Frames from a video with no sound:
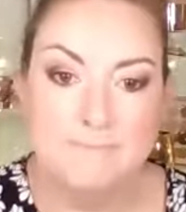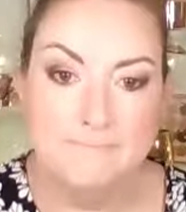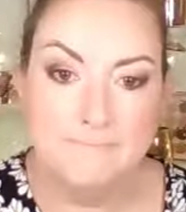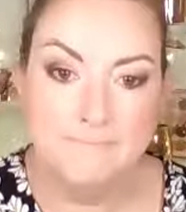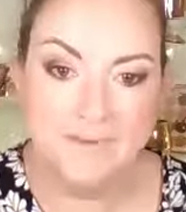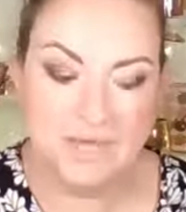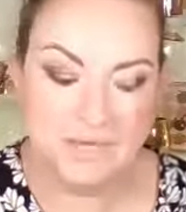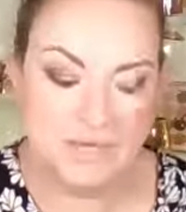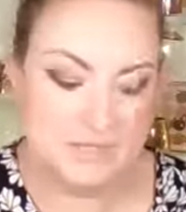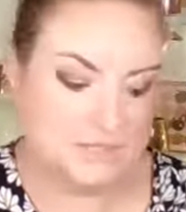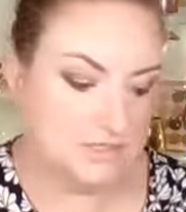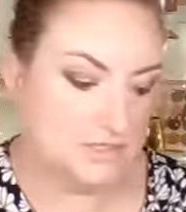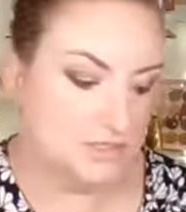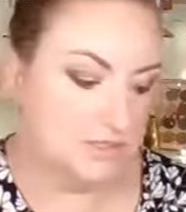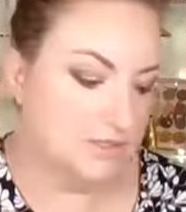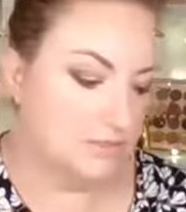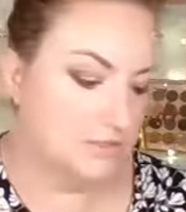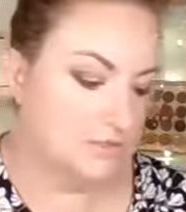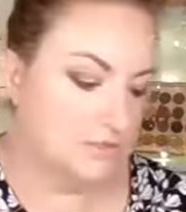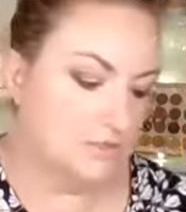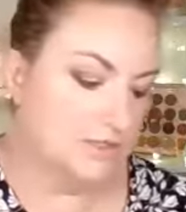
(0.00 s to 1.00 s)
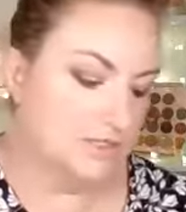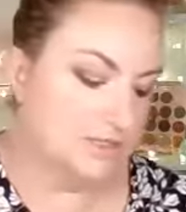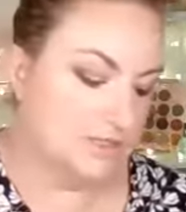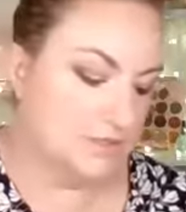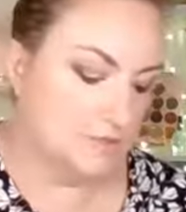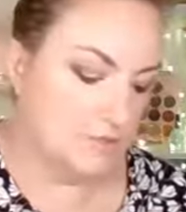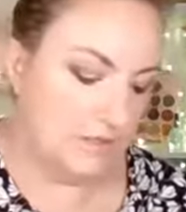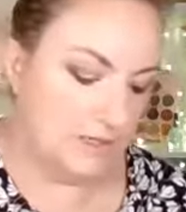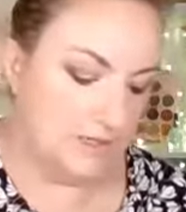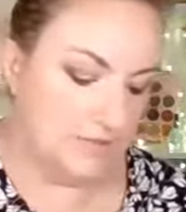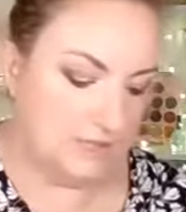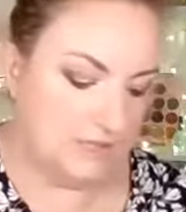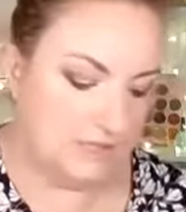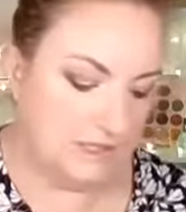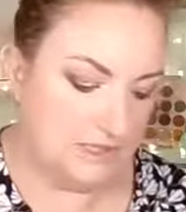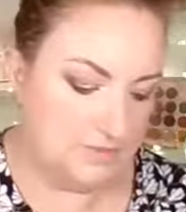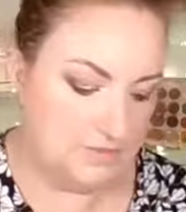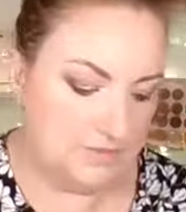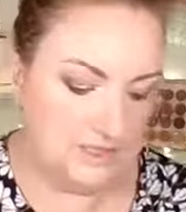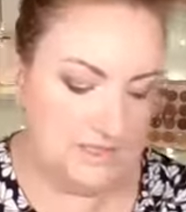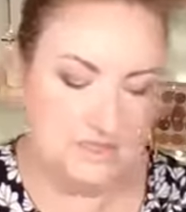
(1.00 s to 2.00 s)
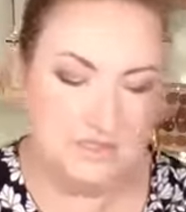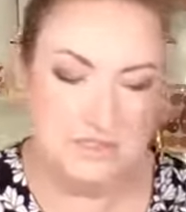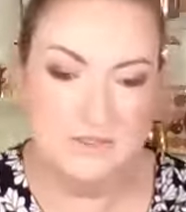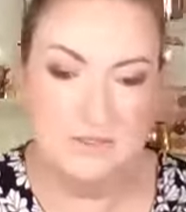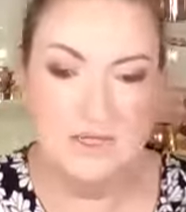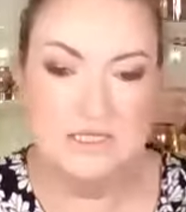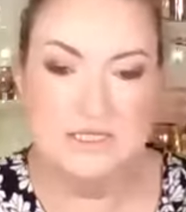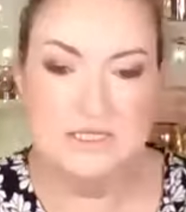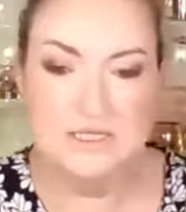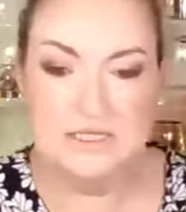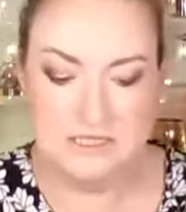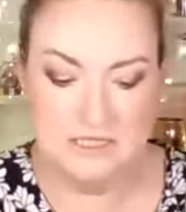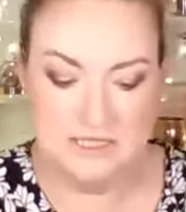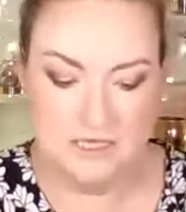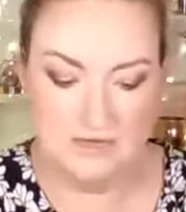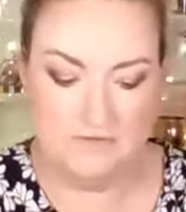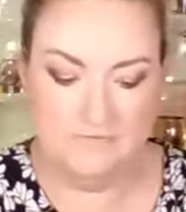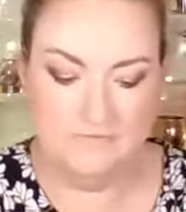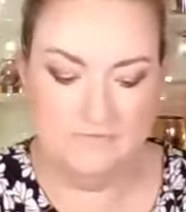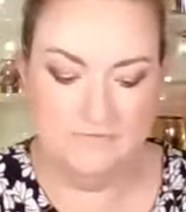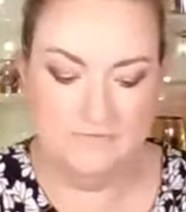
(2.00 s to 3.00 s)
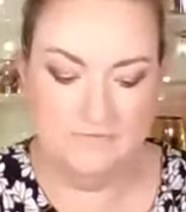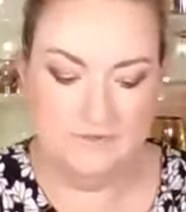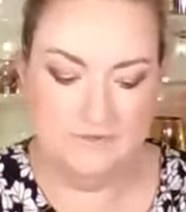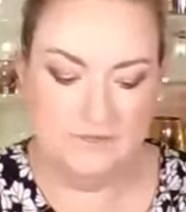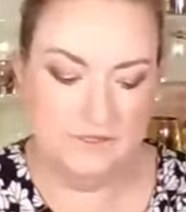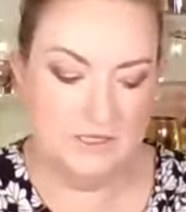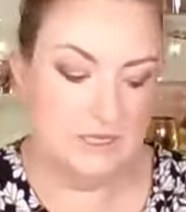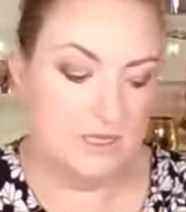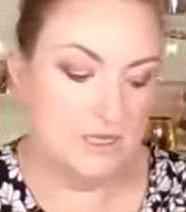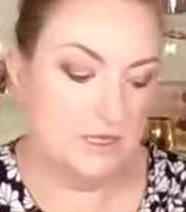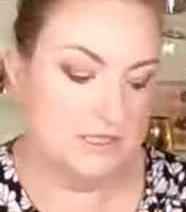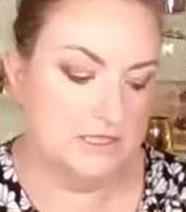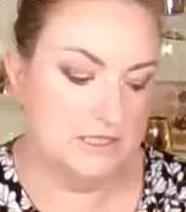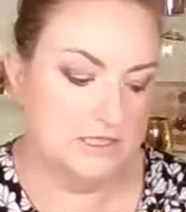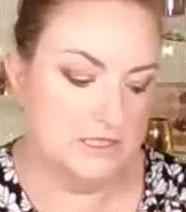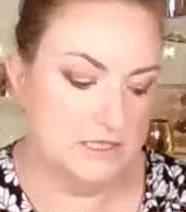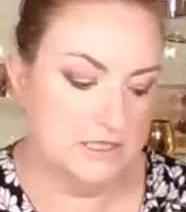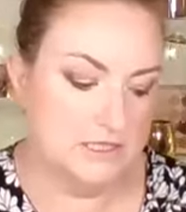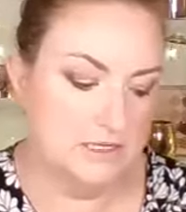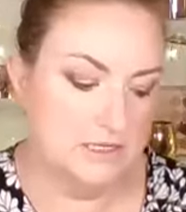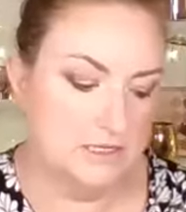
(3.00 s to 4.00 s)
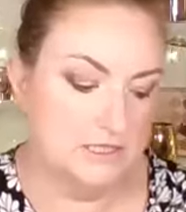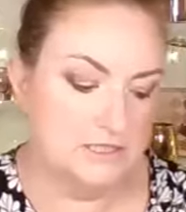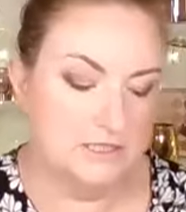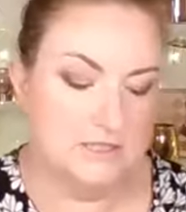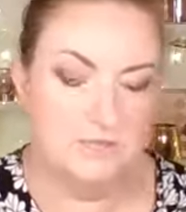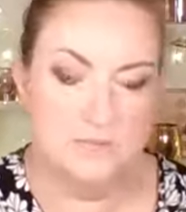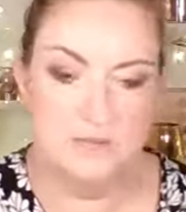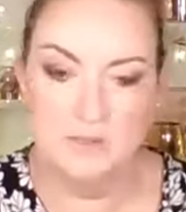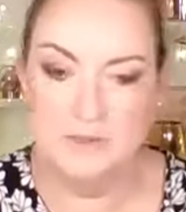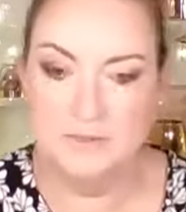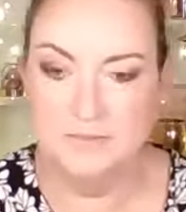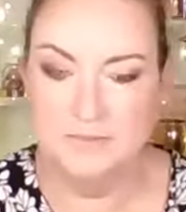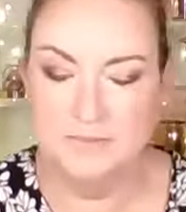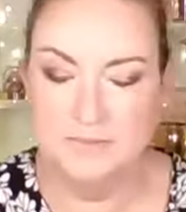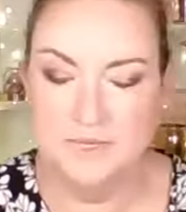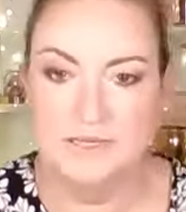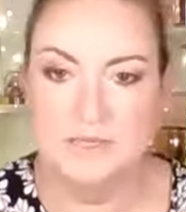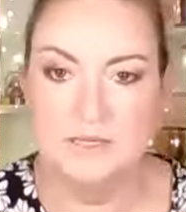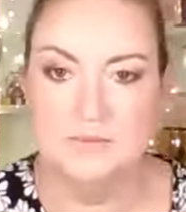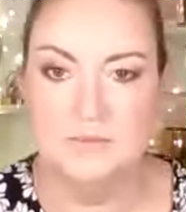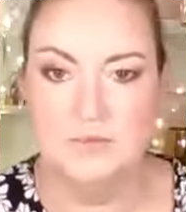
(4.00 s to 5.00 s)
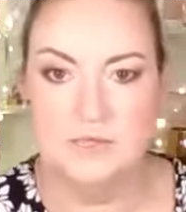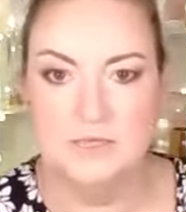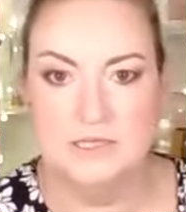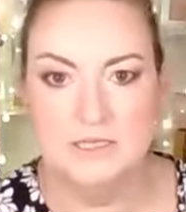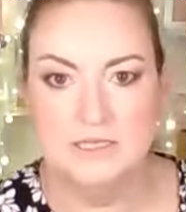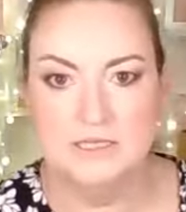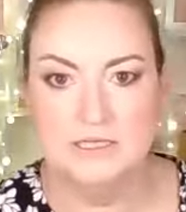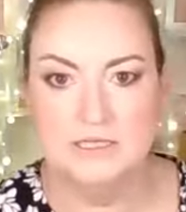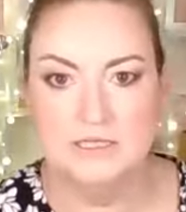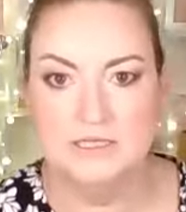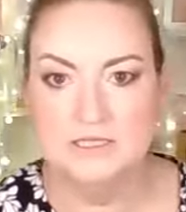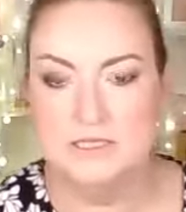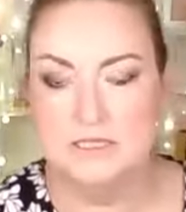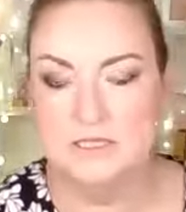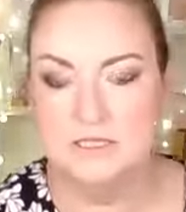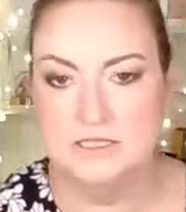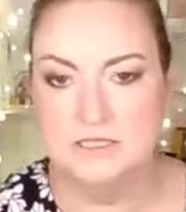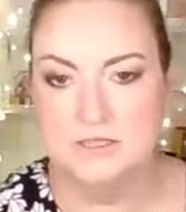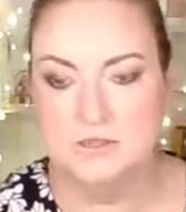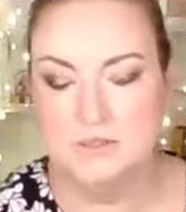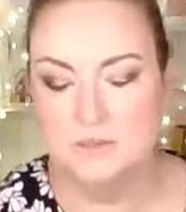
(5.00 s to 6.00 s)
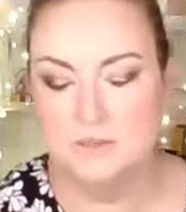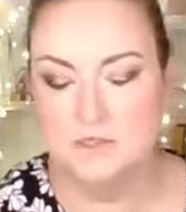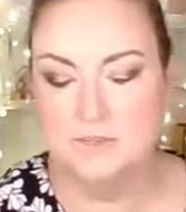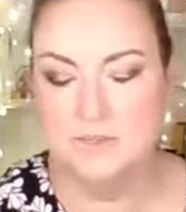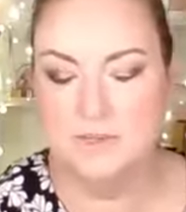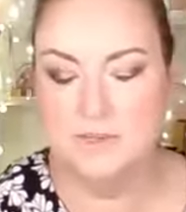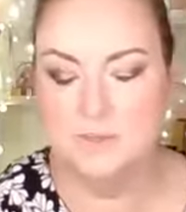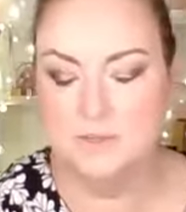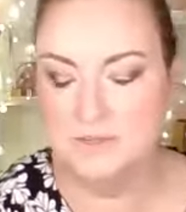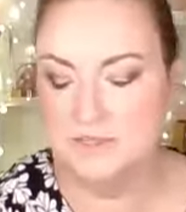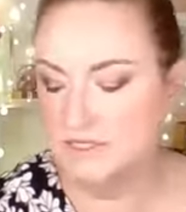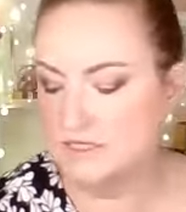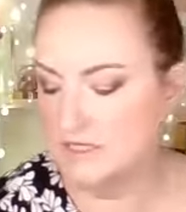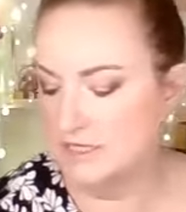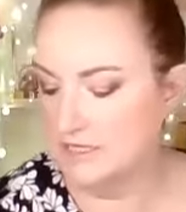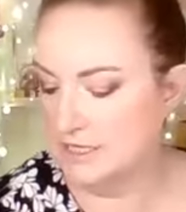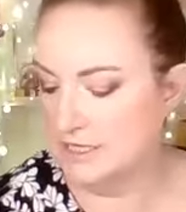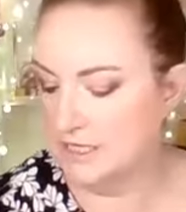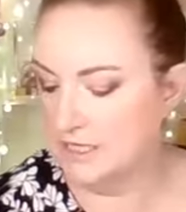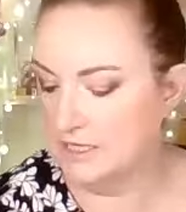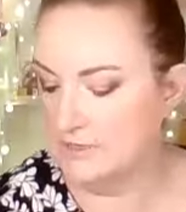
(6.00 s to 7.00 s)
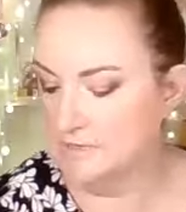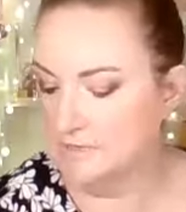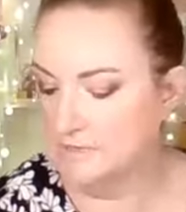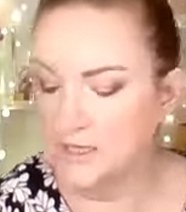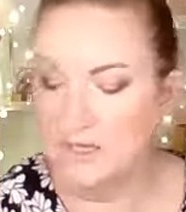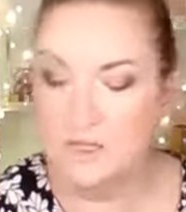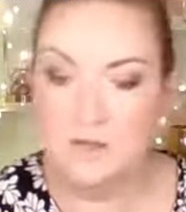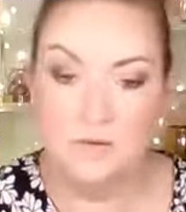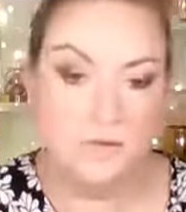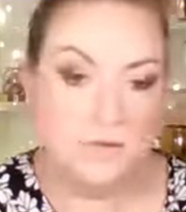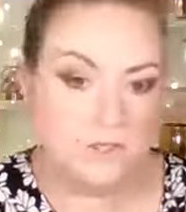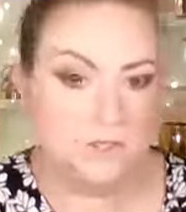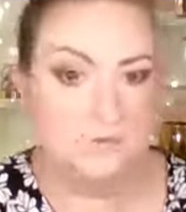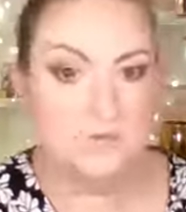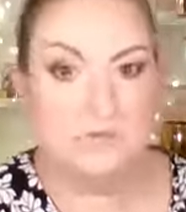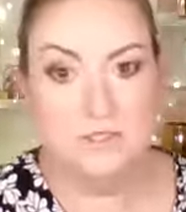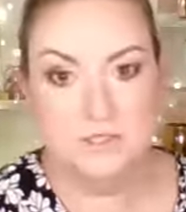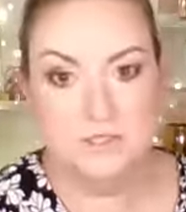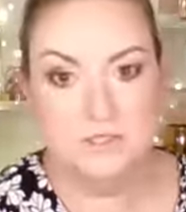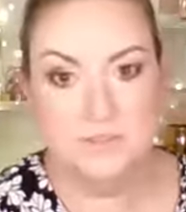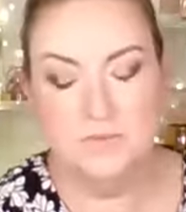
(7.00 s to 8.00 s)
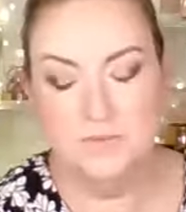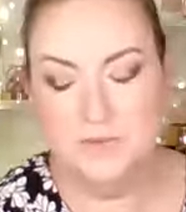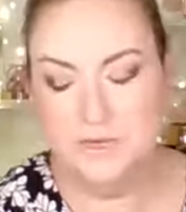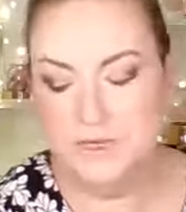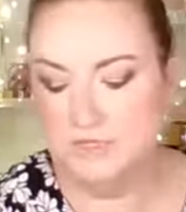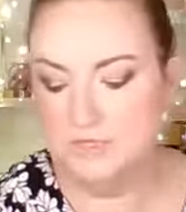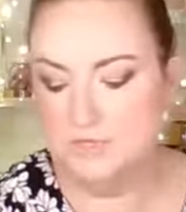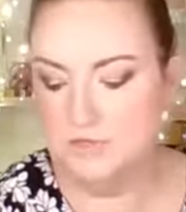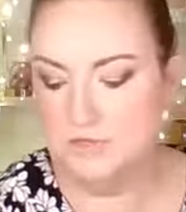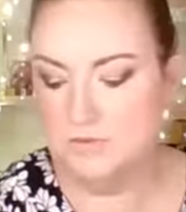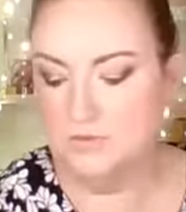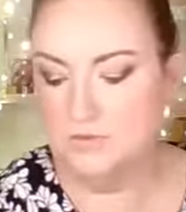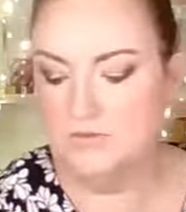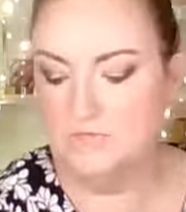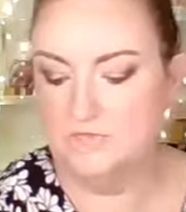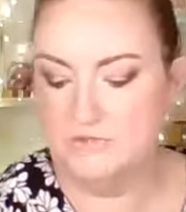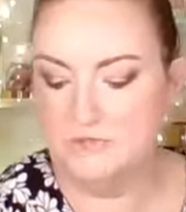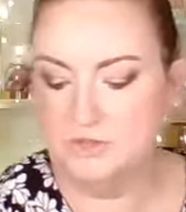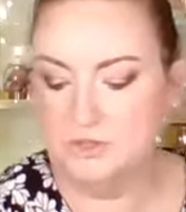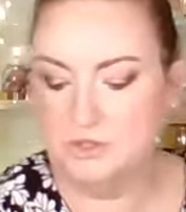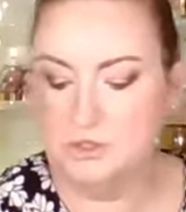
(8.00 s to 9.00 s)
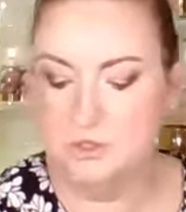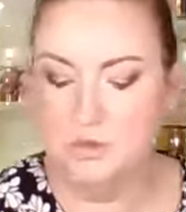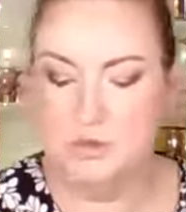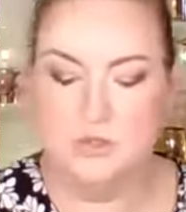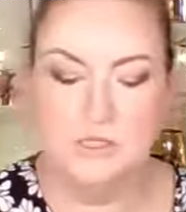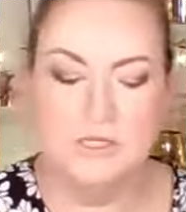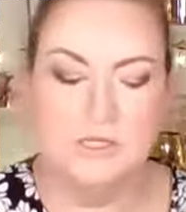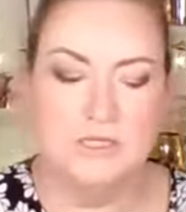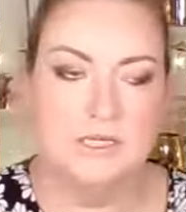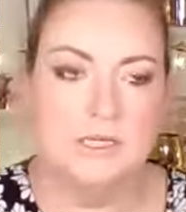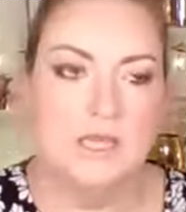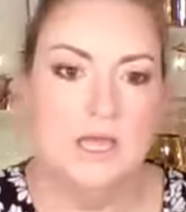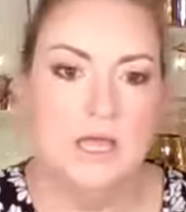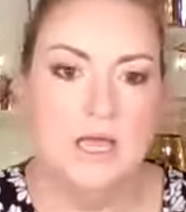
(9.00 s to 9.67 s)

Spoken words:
But I always swear by lip pencil. I feel like I did my makeup on here the other day as I talked about BTK, which I'm going to do a part 2 of shortly.